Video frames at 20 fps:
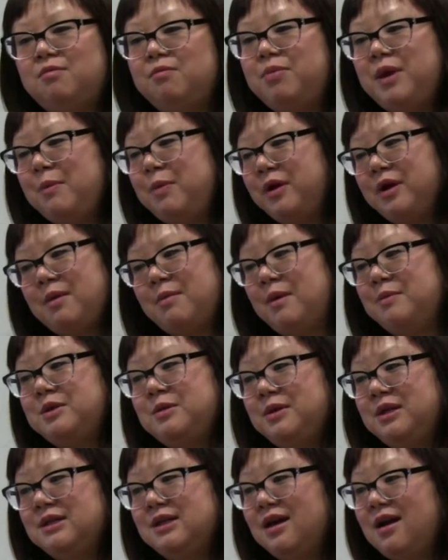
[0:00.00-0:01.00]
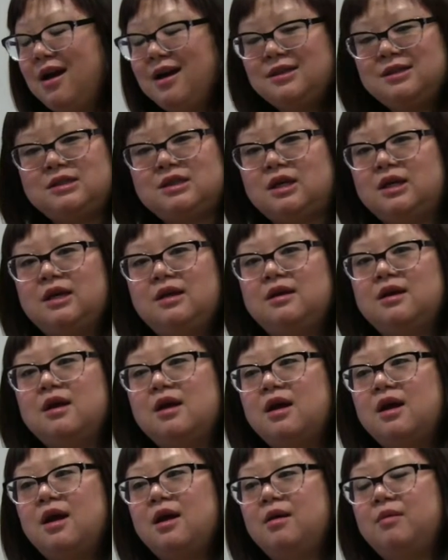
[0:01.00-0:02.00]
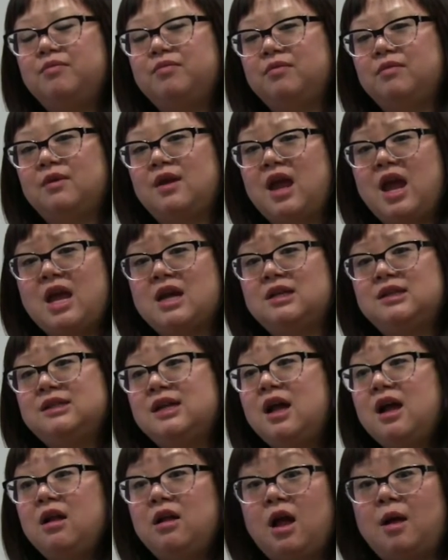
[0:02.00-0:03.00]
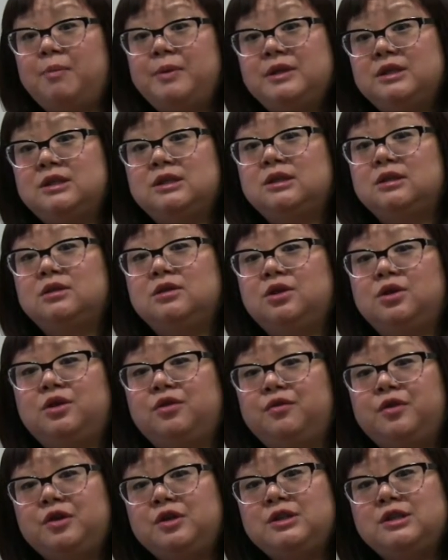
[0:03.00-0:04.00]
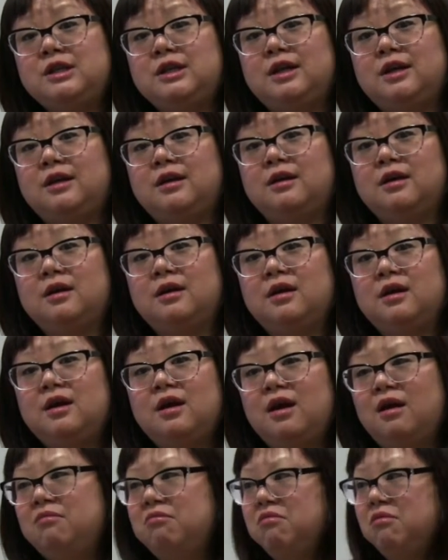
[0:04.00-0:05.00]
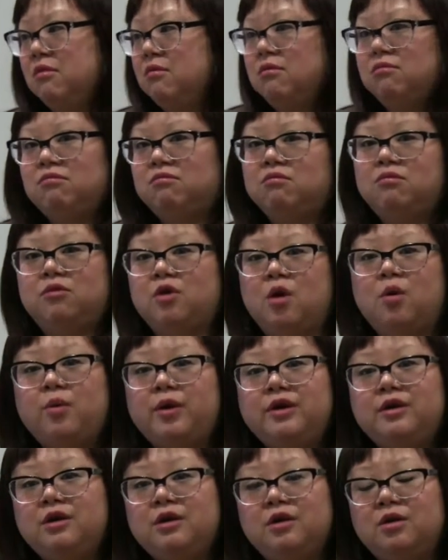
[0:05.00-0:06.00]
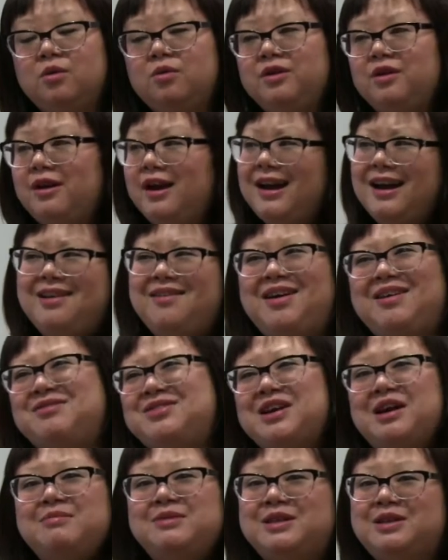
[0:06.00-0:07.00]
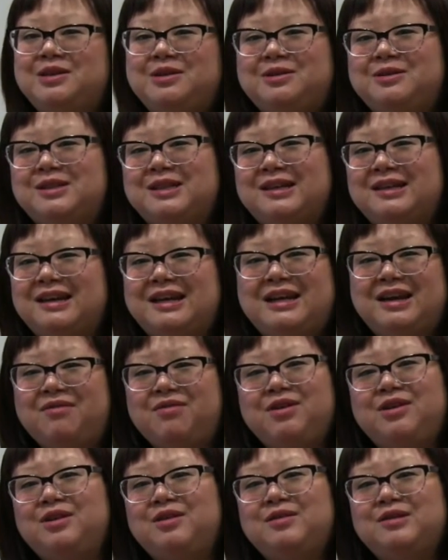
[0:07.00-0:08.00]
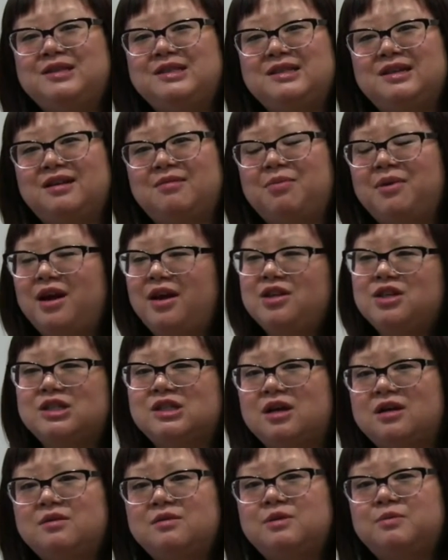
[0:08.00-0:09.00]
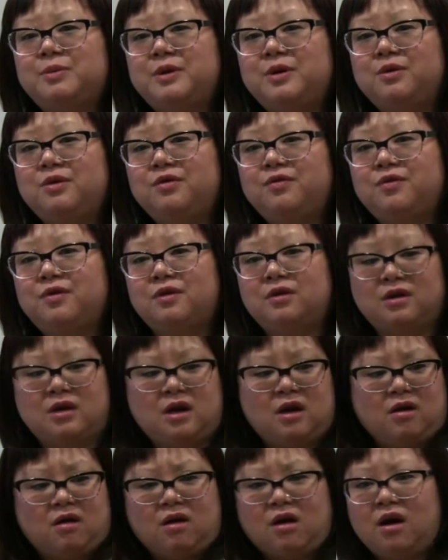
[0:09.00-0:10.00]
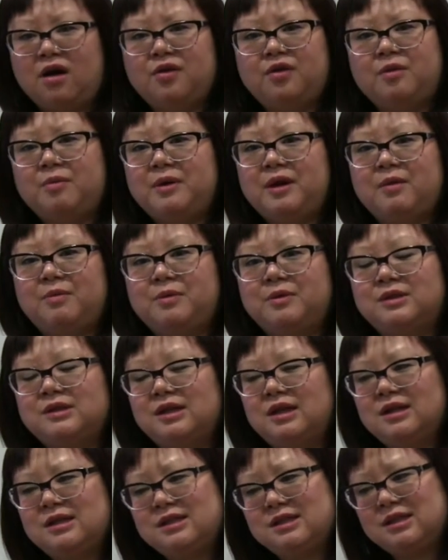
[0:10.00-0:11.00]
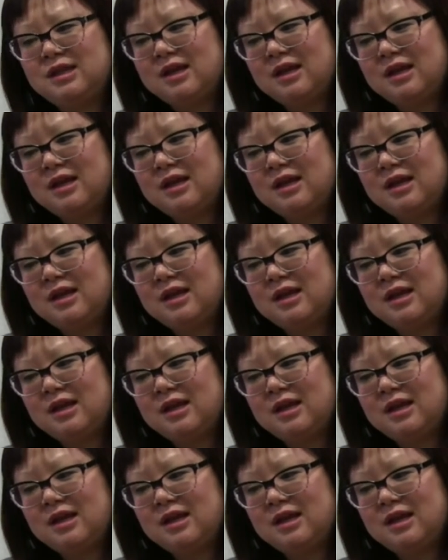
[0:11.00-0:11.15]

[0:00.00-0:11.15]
People come up to me and say, I studied ASL up until university. And no one knew. And they're like, I don't have time to use it. I never used it, but I just thought it was beautiful. Or other people say,